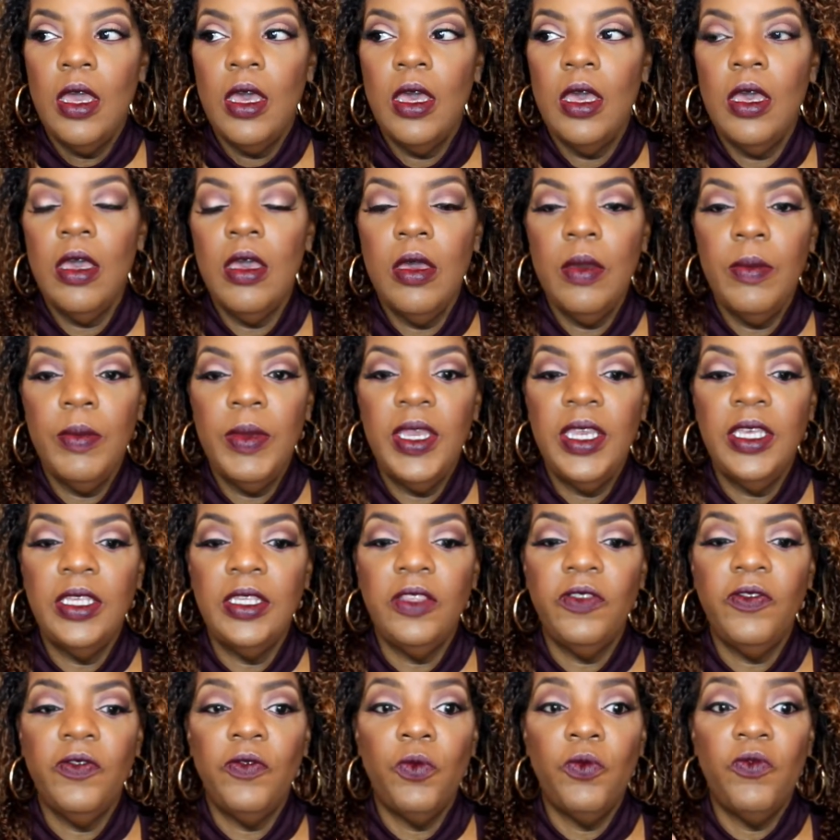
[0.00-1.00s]

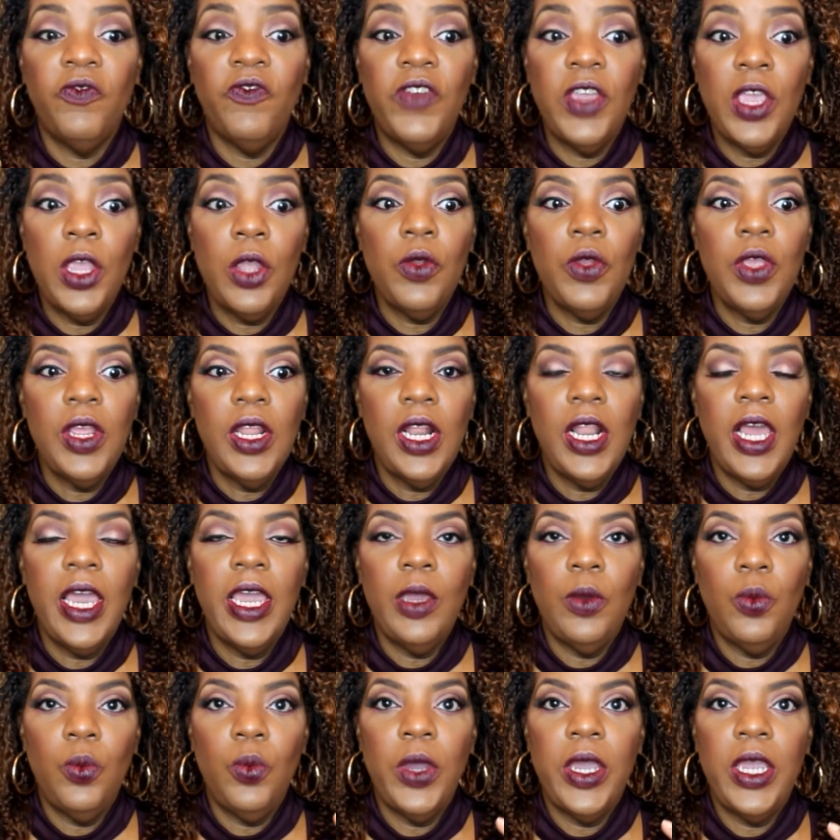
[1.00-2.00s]
It's very
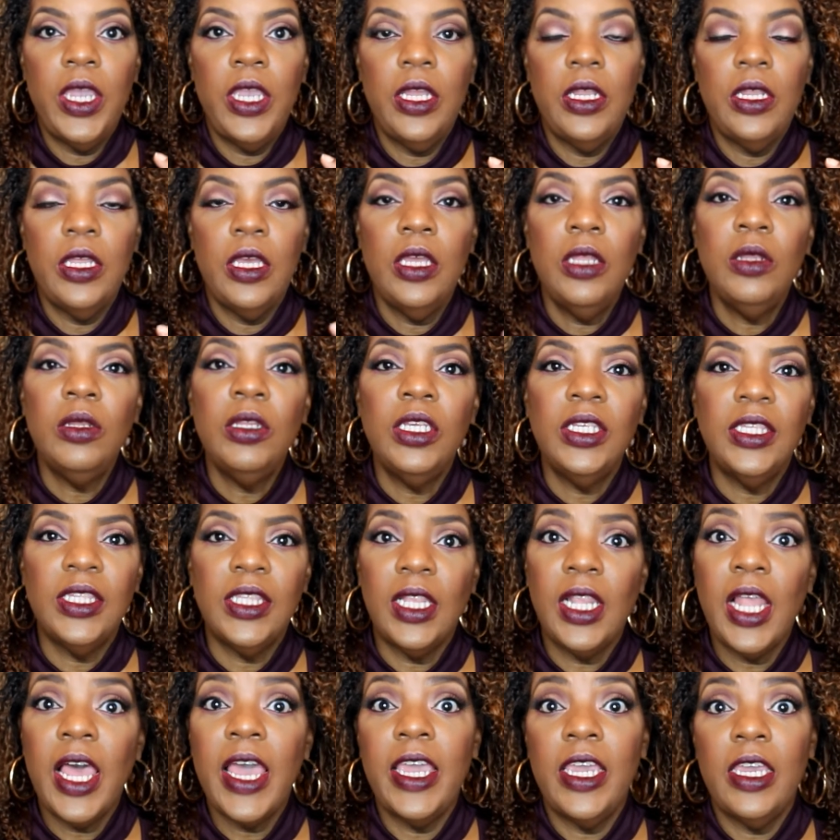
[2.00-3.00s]
lightweight and it's
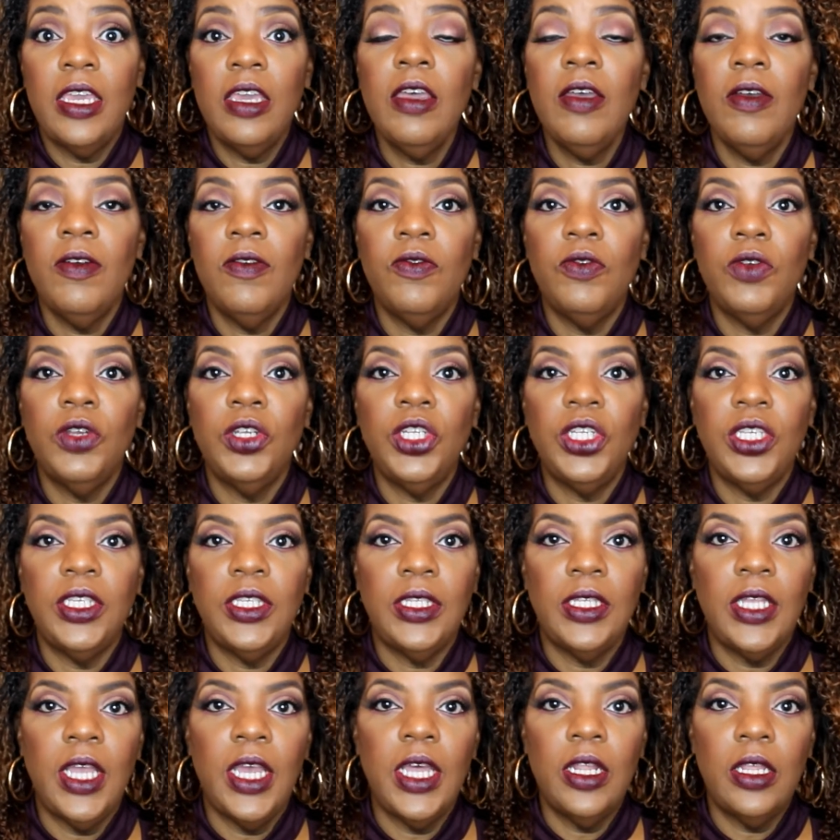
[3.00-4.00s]
light coverage.
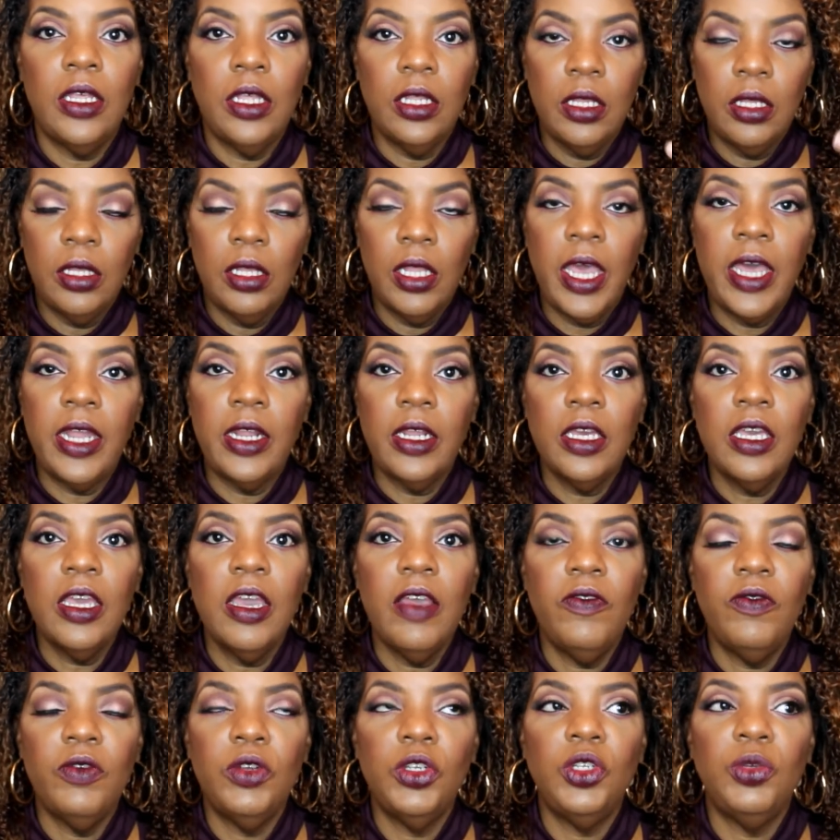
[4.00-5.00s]
It's not a lot of
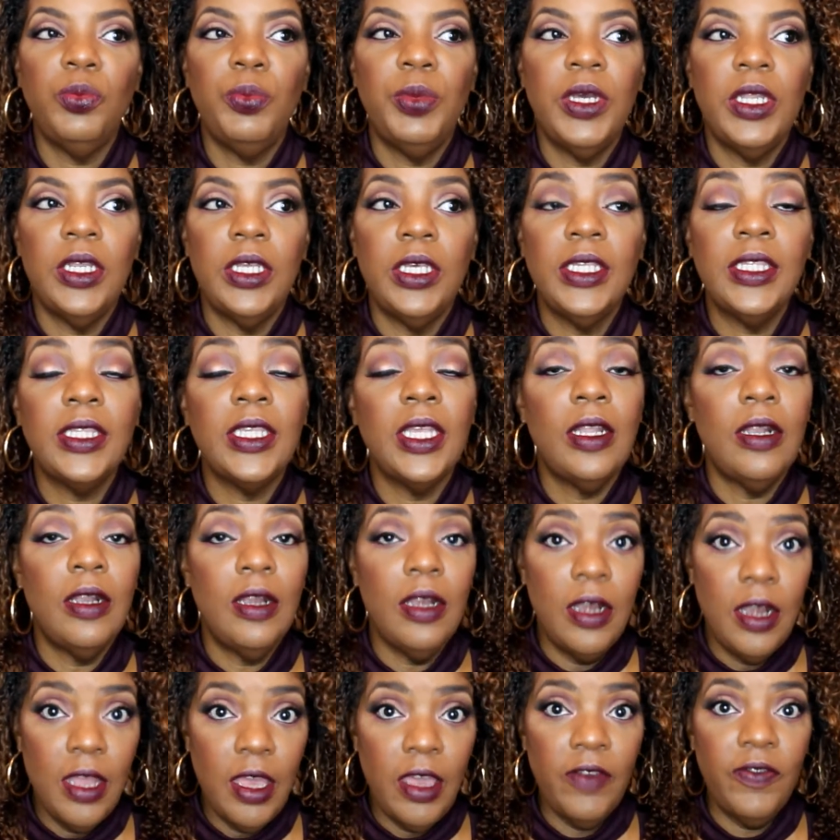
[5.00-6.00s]
coverage, but it's
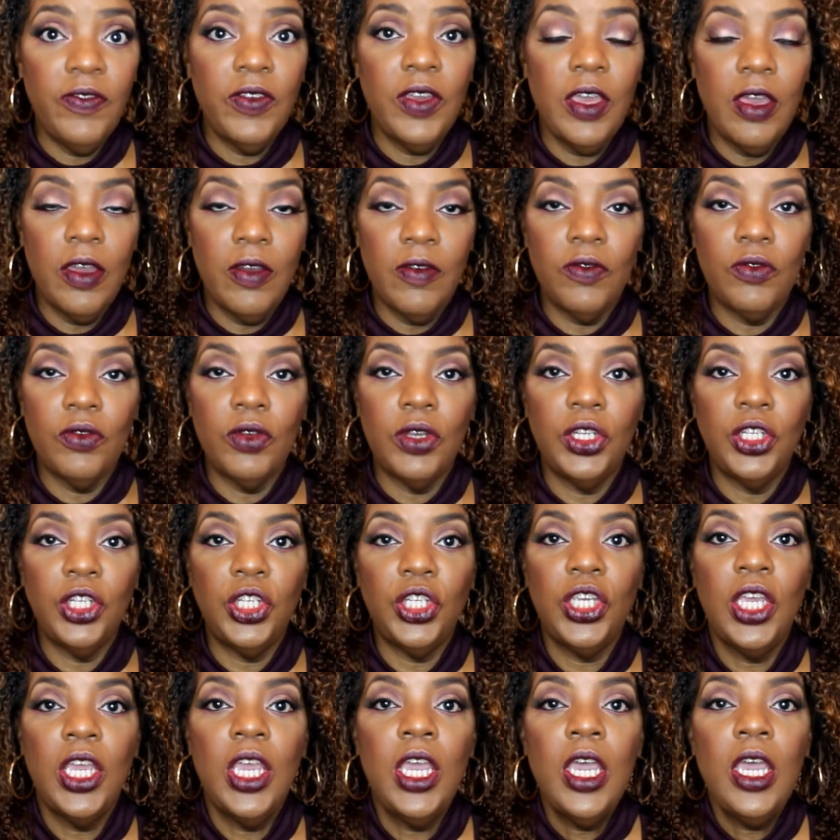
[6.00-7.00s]
enough
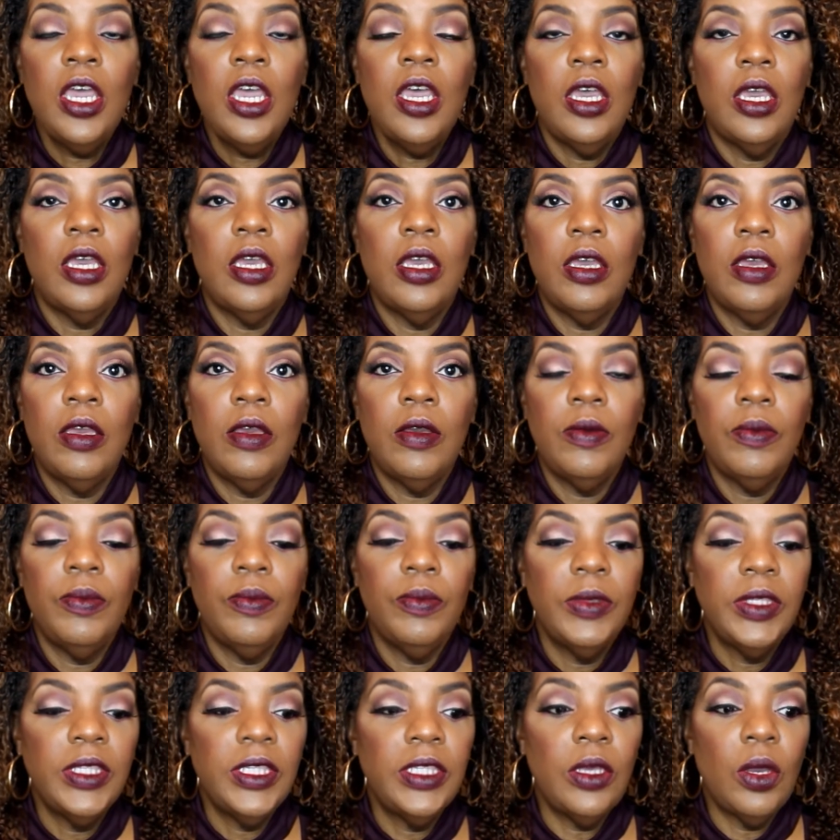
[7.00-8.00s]
coverage.
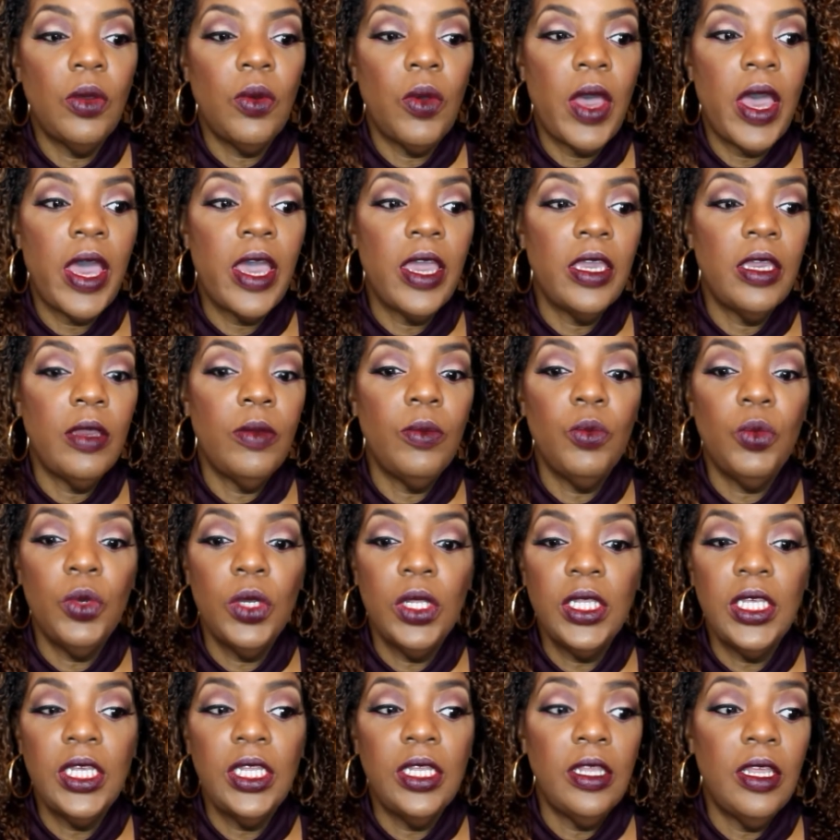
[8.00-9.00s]
So I am
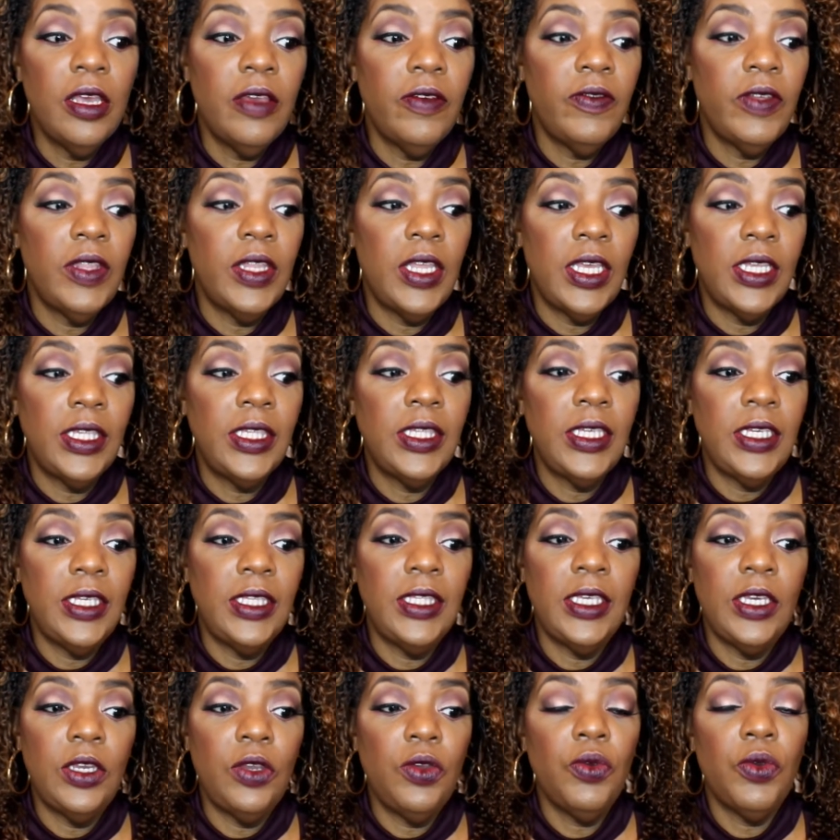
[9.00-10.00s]
really loving that
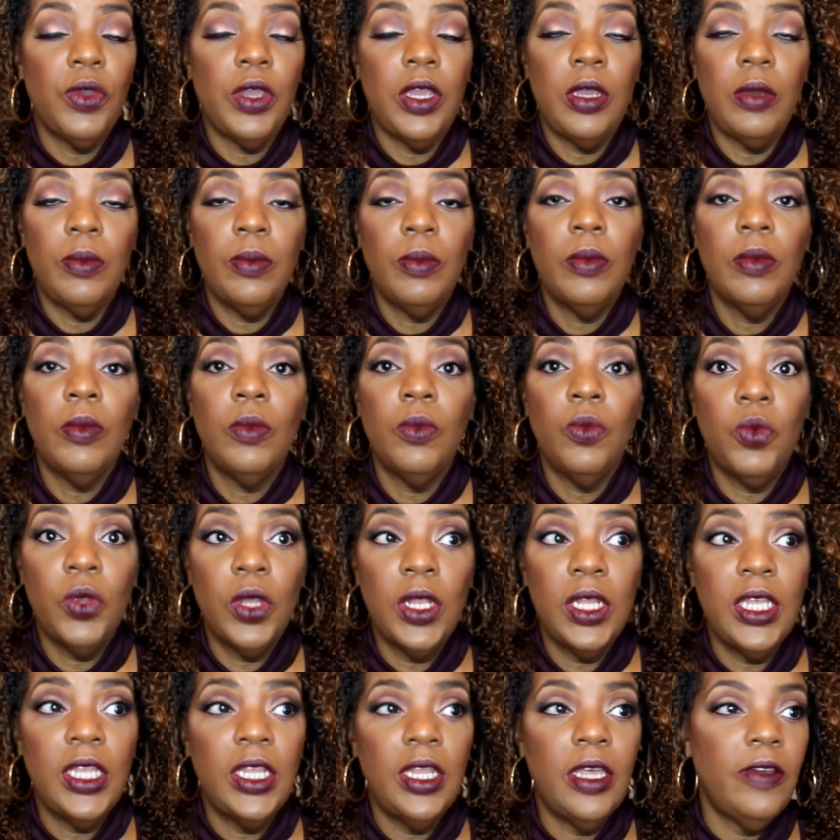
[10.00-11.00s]
CC cream,
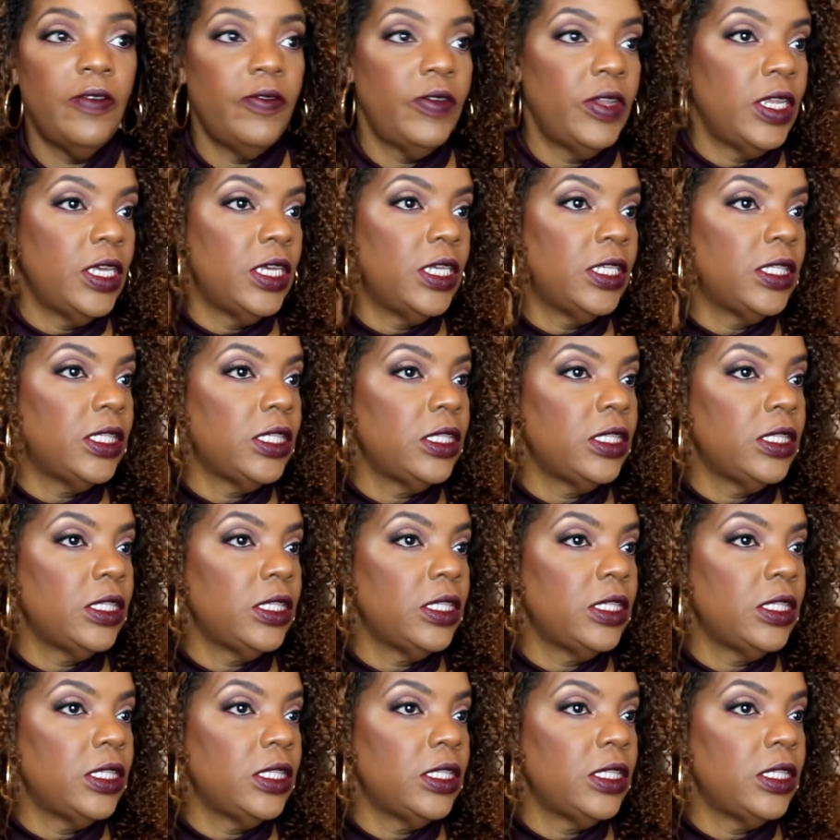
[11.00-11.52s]
really loving it.